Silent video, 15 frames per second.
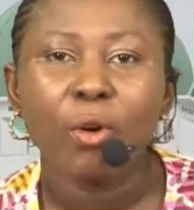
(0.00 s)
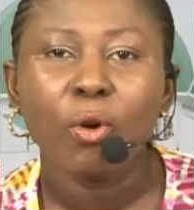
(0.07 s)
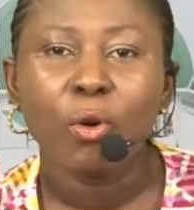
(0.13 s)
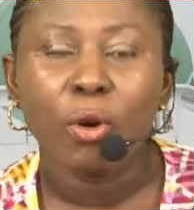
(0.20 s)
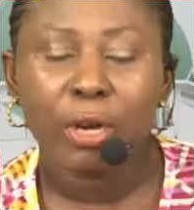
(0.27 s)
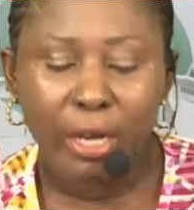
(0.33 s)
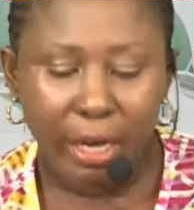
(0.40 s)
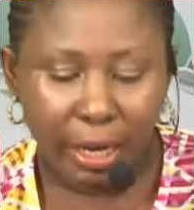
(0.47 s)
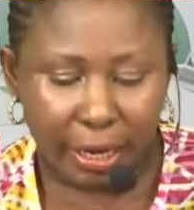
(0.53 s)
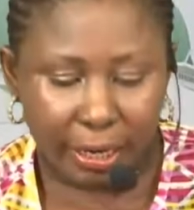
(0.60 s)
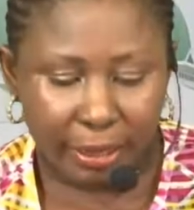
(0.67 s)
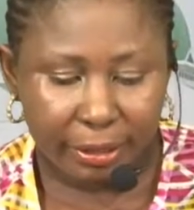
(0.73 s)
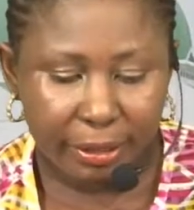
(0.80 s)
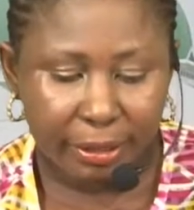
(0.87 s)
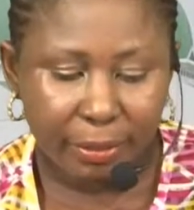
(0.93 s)

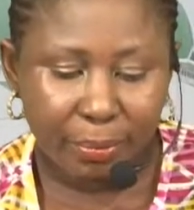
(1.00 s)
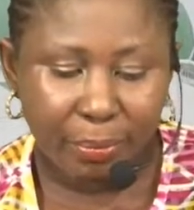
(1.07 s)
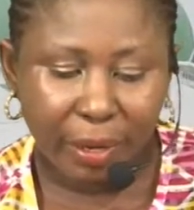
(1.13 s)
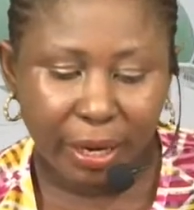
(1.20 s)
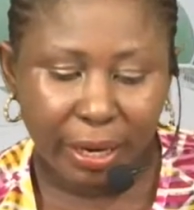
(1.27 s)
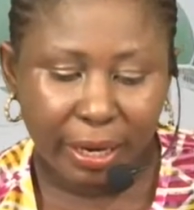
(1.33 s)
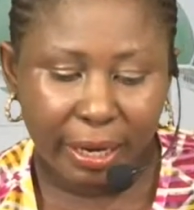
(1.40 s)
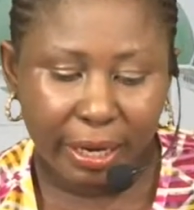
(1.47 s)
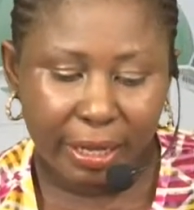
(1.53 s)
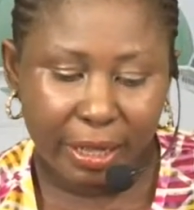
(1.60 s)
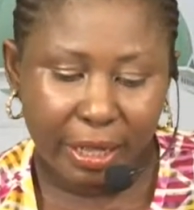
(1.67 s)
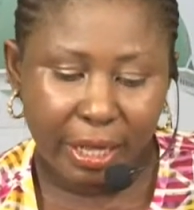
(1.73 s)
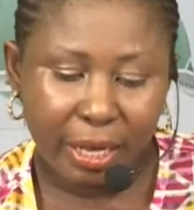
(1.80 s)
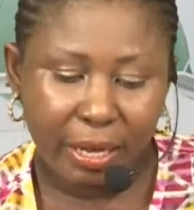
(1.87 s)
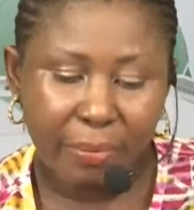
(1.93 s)
organized by
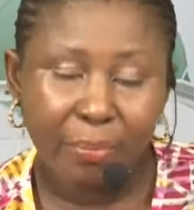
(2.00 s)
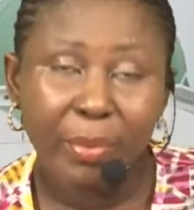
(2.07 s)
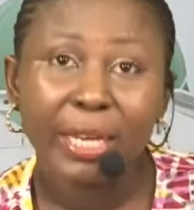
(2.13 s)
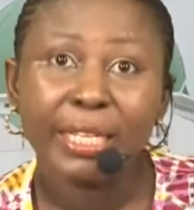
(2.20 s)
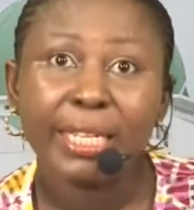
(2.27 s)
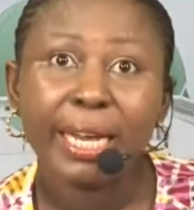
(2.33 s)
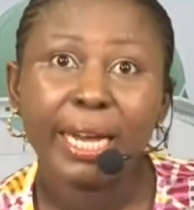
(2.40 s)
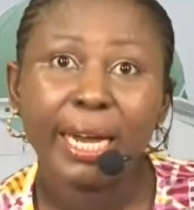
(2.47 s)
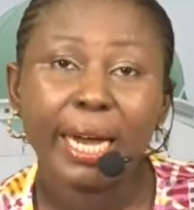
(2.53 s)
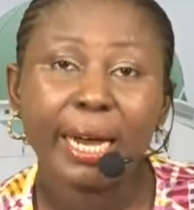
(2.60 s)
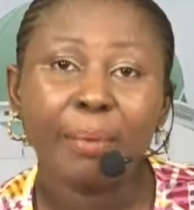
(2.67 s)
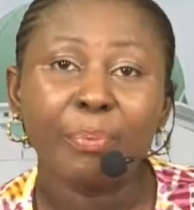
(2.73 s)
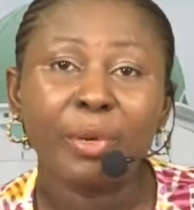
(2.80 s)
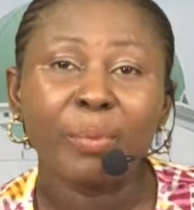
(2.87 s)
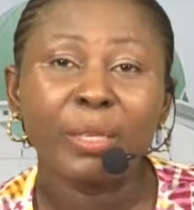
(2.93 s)
the Media
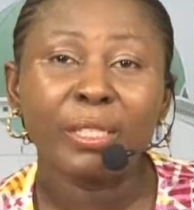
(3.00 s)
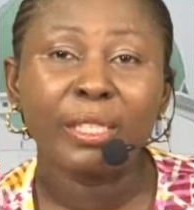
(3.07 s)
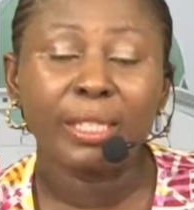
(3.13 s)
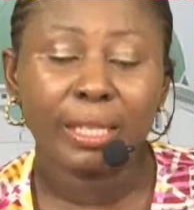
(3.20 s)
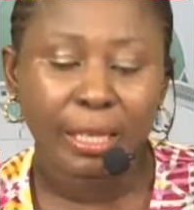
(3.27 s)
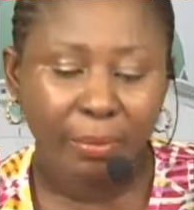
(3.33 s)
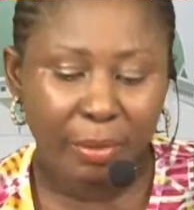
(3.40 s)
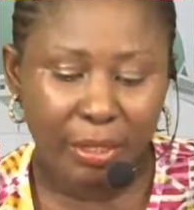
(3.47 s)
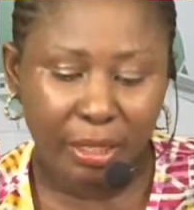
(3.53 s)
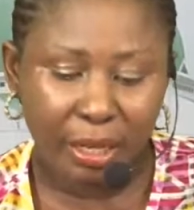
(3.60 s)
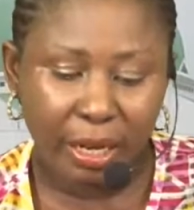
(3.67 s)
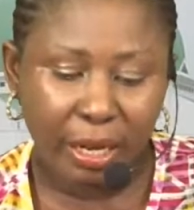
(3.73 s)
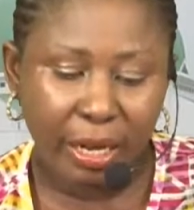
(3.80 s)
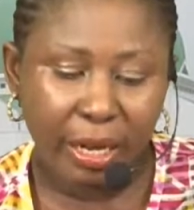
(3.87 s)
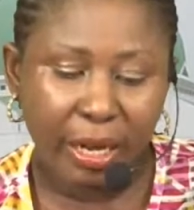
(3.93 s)
and Publicity
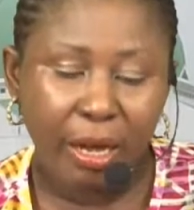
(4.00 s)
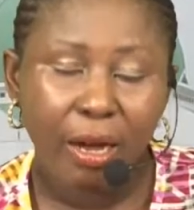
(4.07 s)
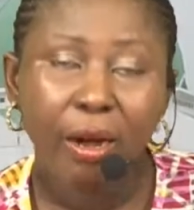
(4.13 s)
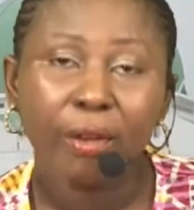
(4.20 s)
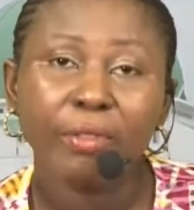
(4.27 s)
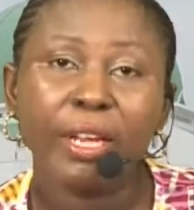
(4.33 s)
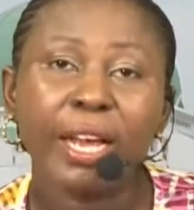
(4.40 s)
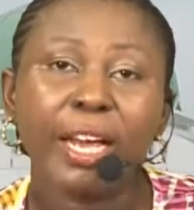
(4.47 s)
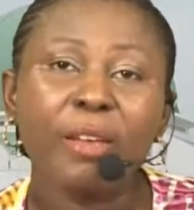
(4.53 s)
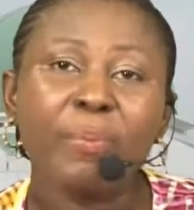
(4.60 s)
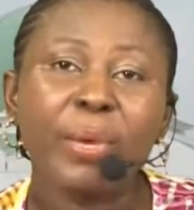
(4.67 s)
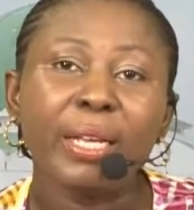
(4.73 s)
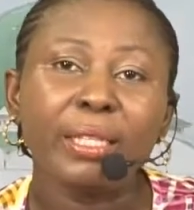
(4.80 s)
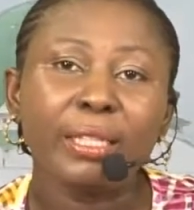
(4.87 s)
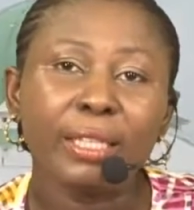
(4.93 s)
Committee of the
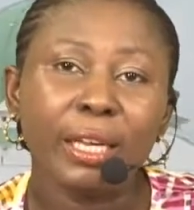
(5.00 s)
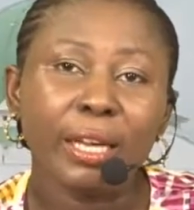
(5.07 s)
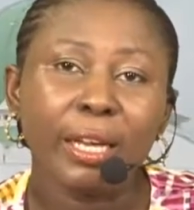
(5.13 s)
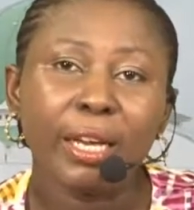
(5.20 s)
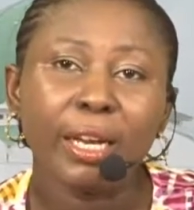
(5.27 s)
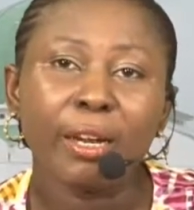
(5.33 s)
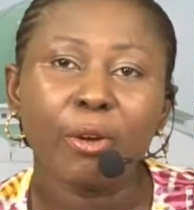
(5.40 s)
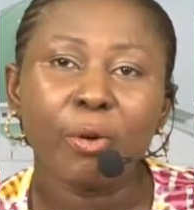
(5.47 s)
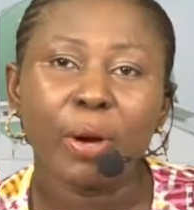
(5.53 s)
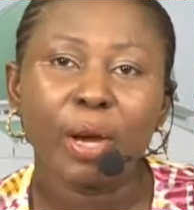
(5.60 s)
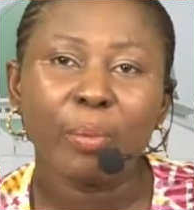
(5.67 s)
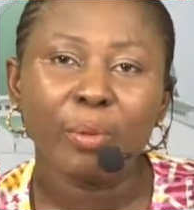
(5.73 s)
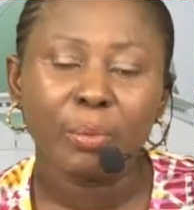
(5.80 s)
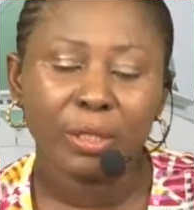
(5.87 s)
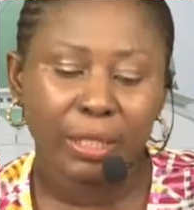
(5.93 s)
APC in Akwa
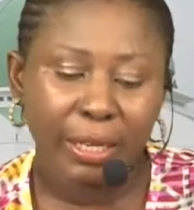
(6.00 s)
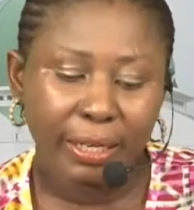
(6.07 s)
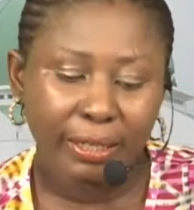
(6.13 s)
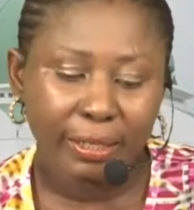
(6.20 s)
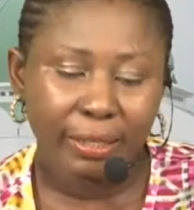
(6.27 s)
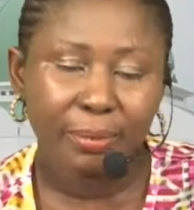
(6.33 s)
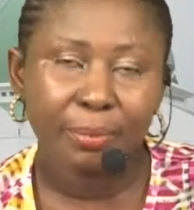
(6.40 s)
Ibom State.